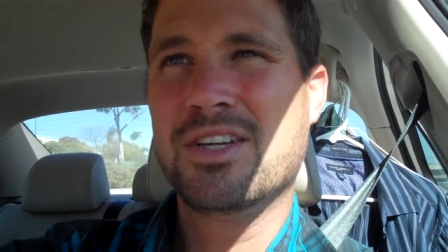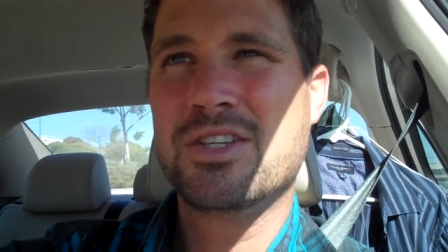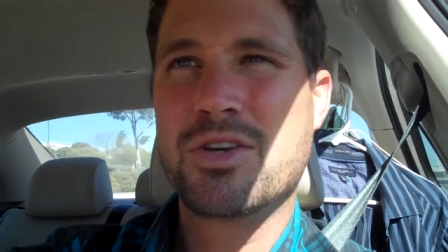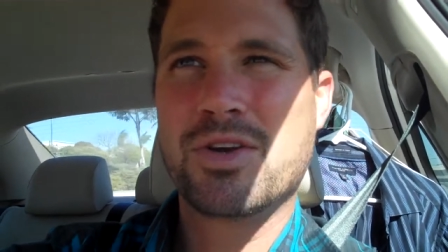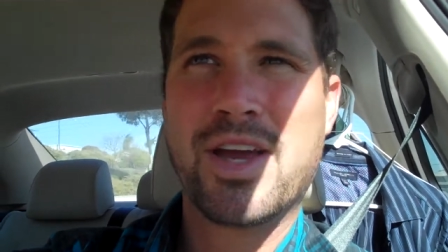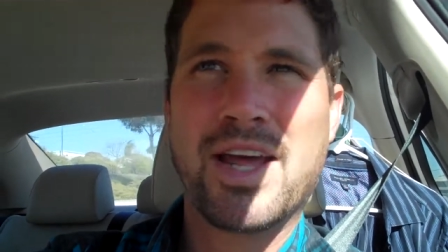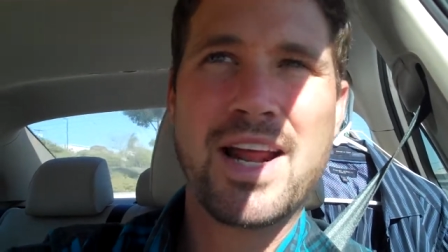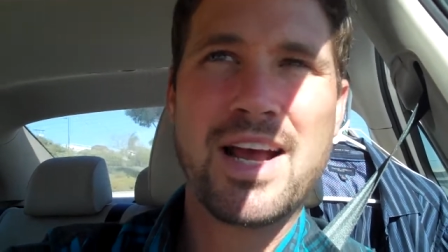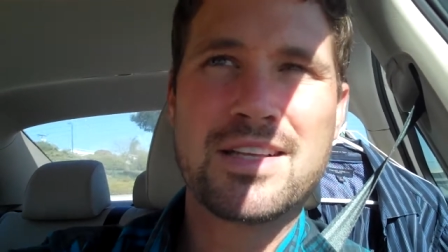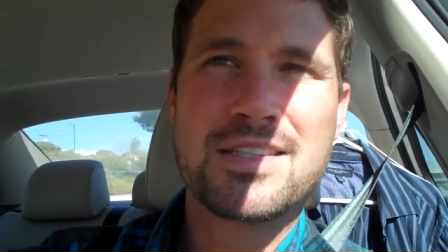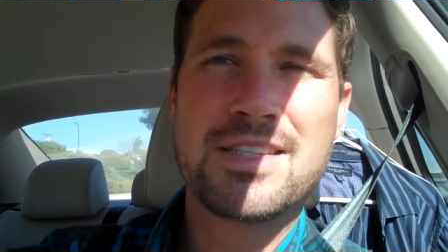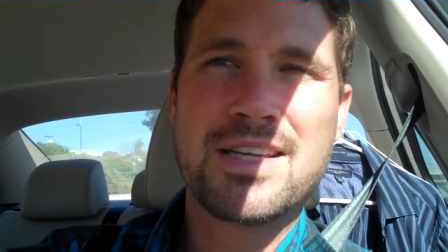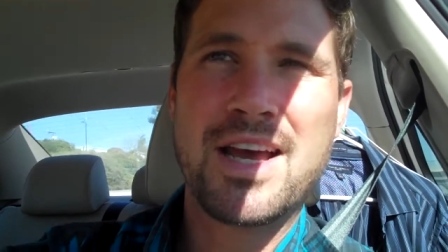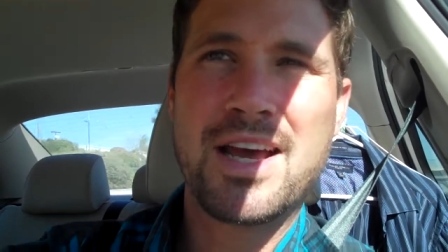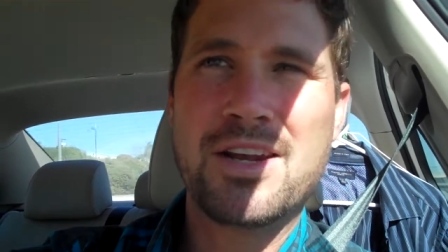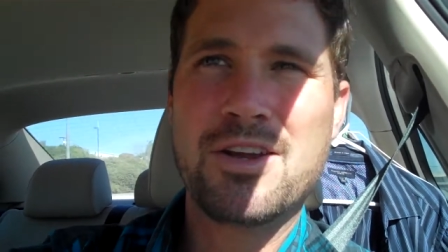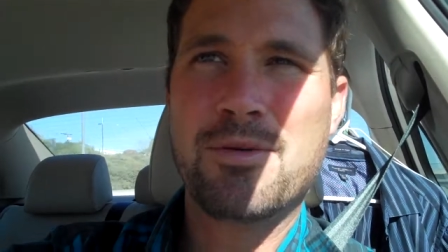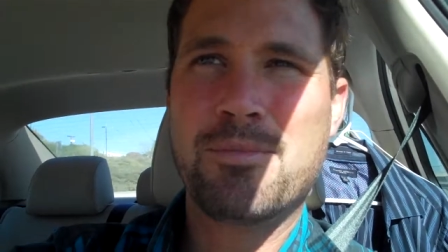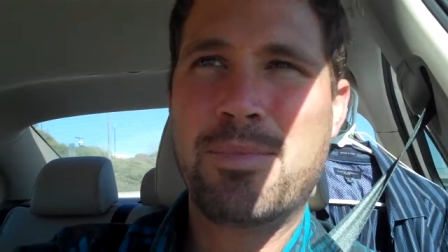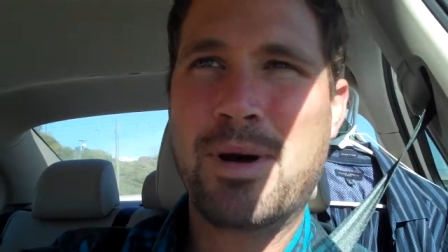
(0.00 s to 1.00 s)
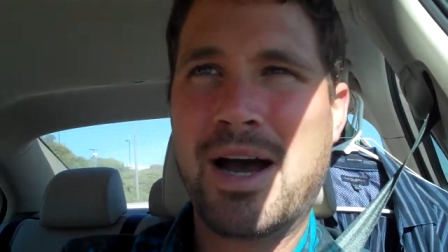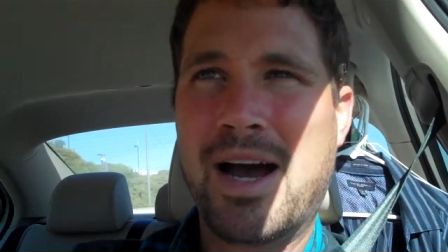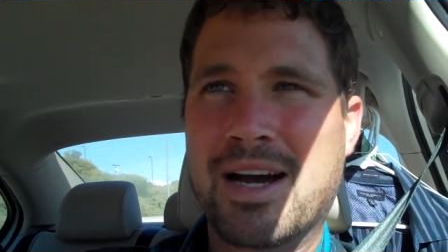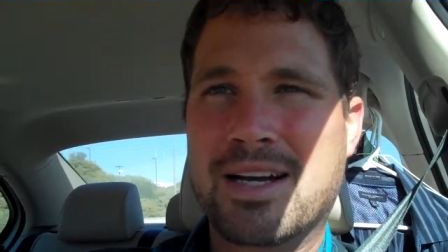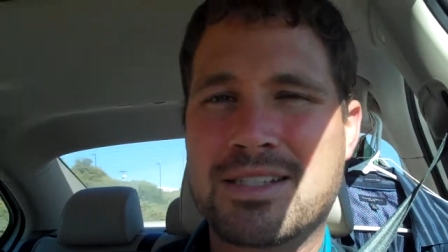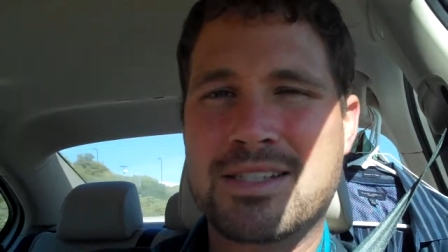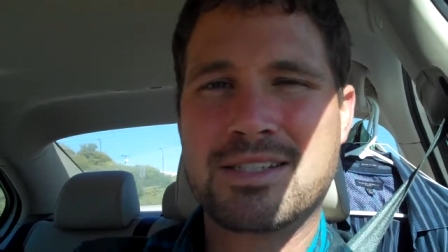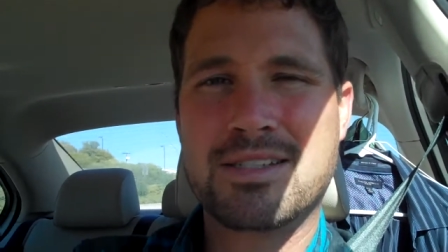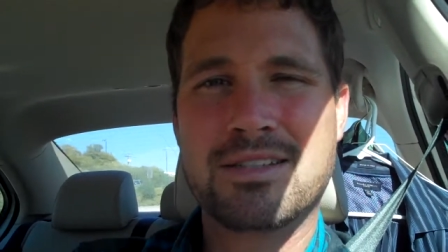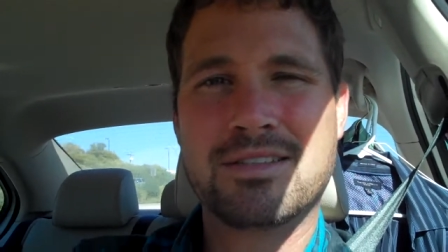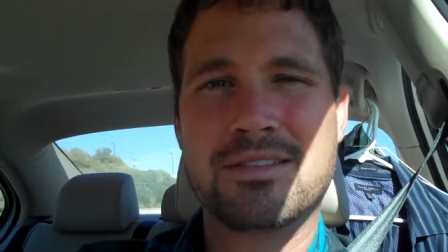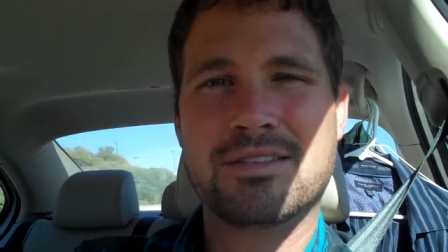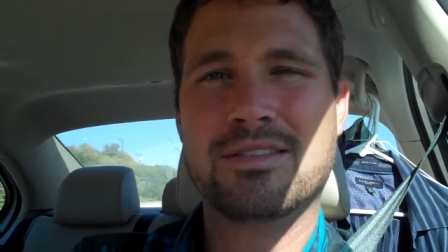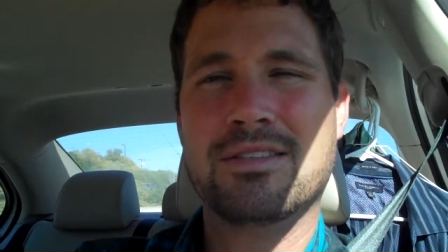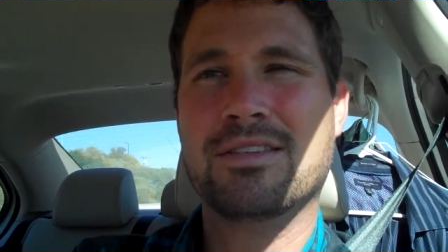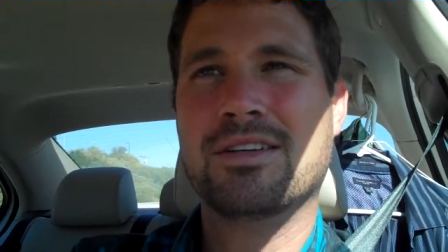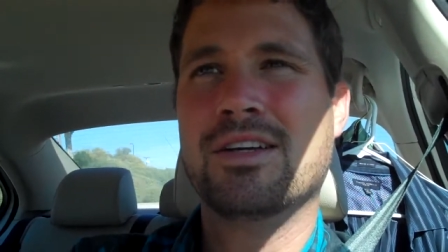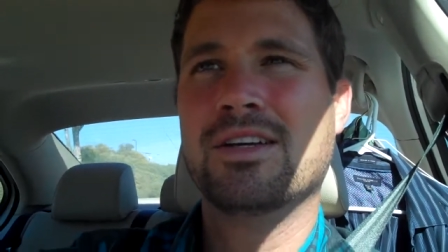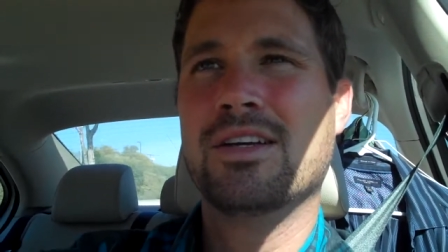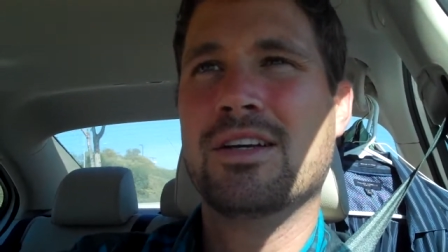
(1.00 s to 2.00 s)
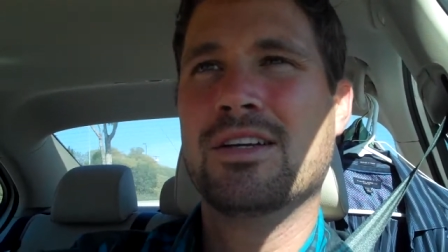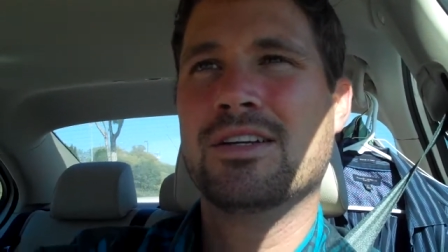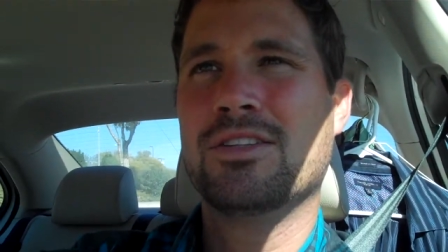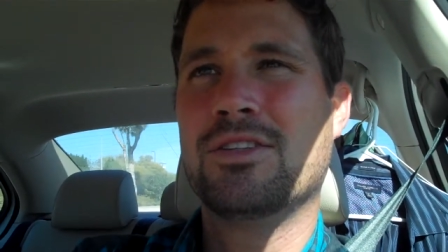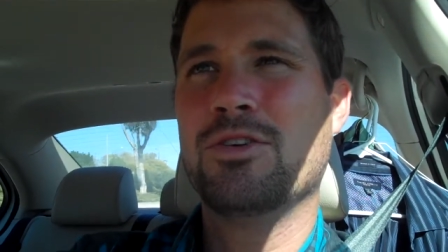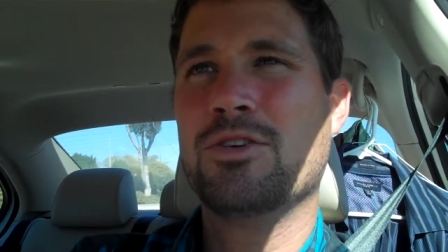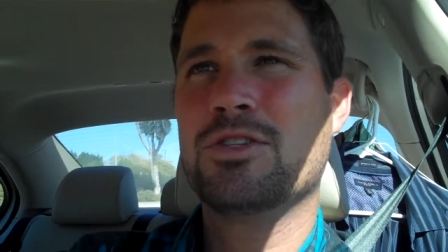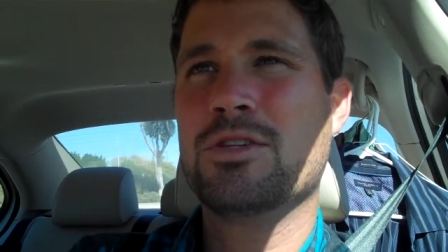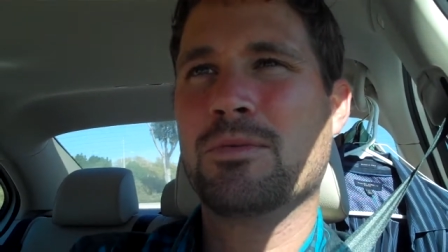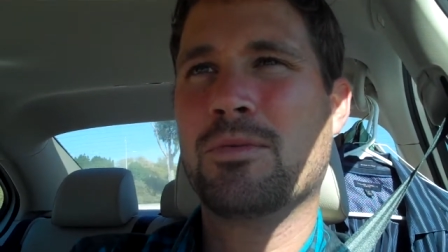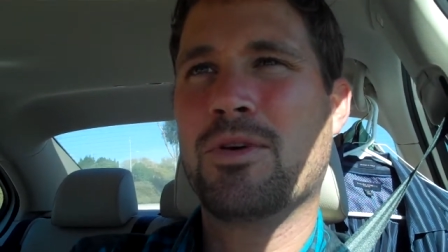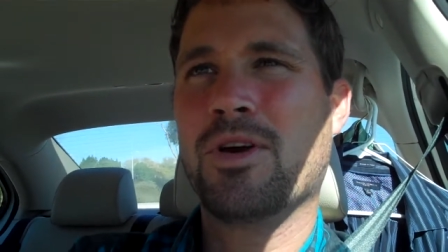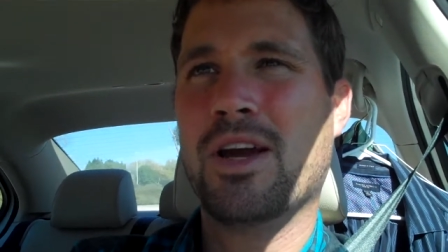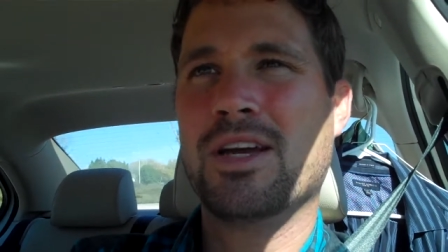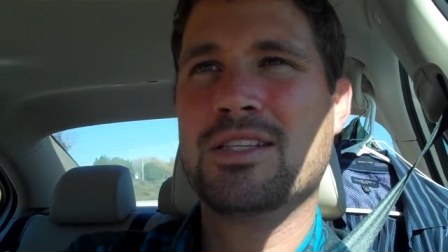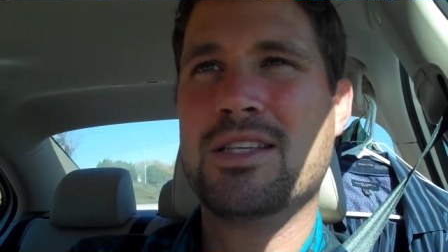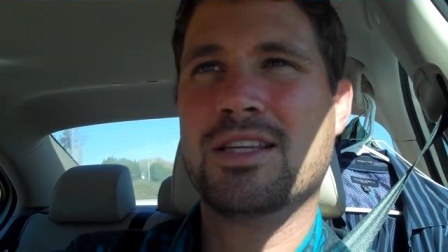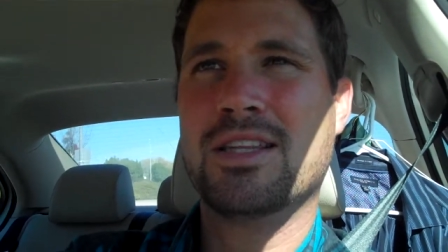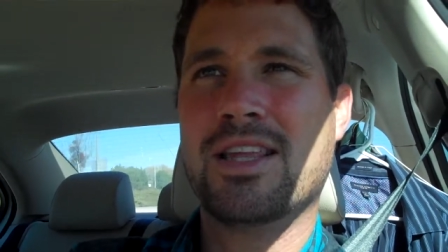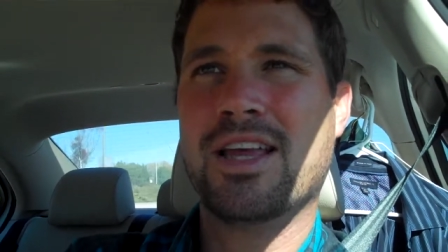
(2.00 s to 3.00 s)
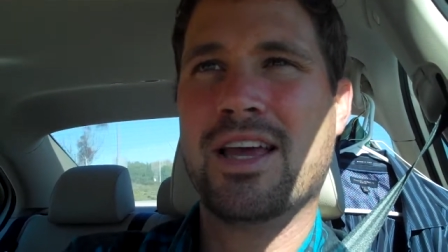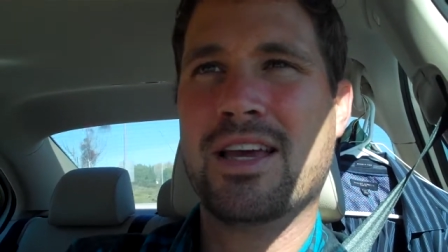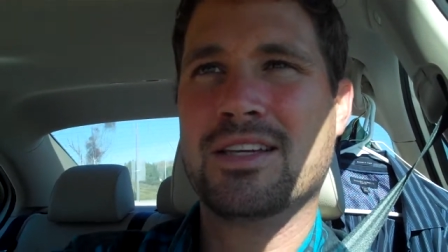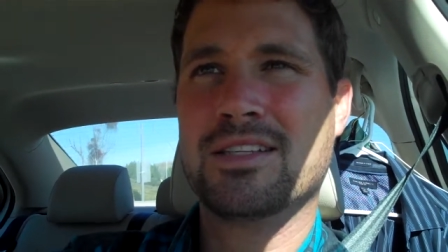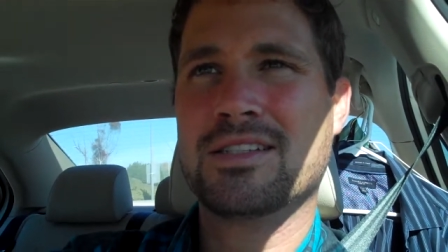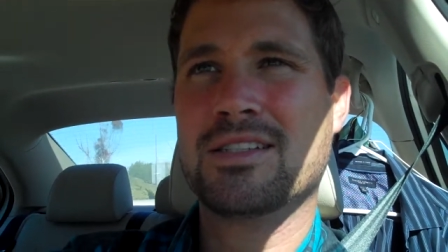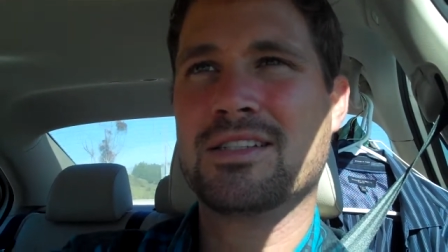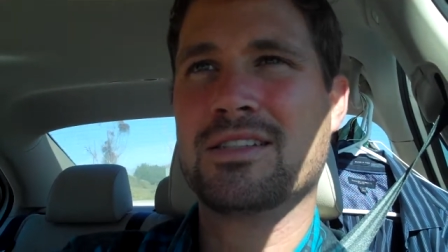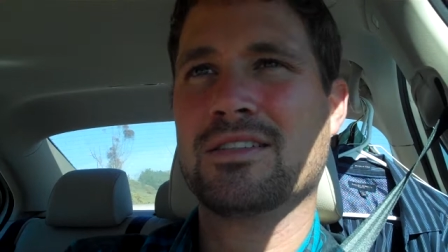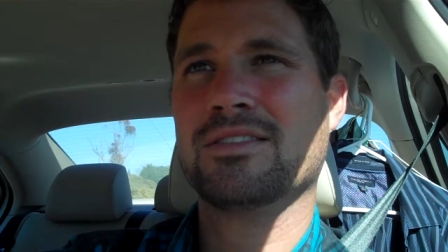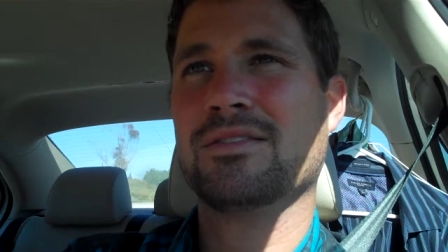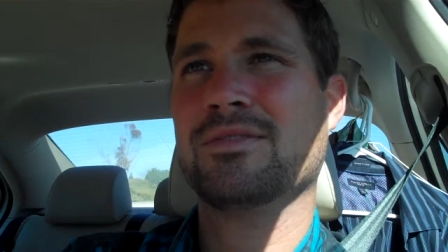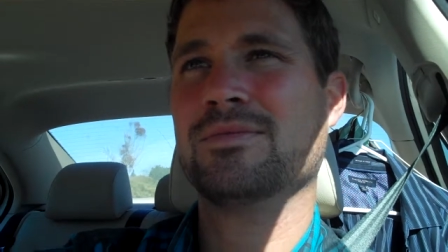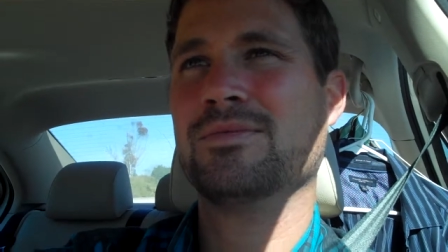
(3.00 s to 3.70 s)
So get outside of your box, do some crazy things